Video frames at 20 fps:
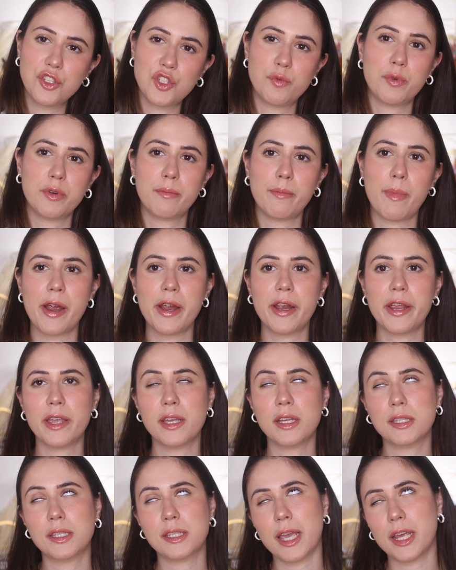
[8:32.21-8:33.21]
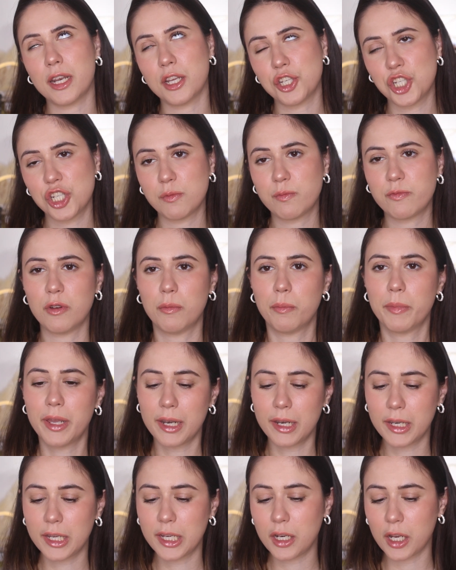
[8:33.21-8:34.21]
supermarkets, get it shipped from
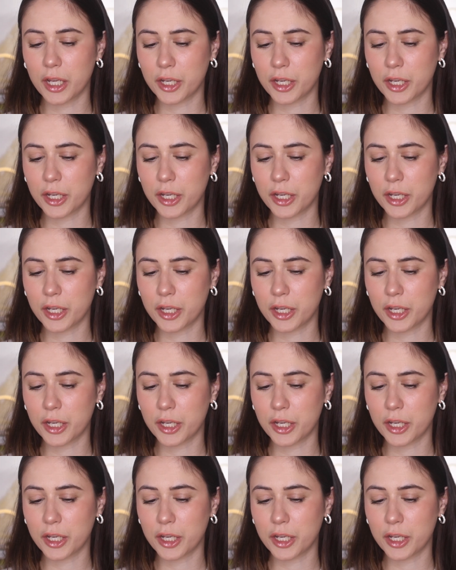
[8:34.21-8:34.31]
Italy.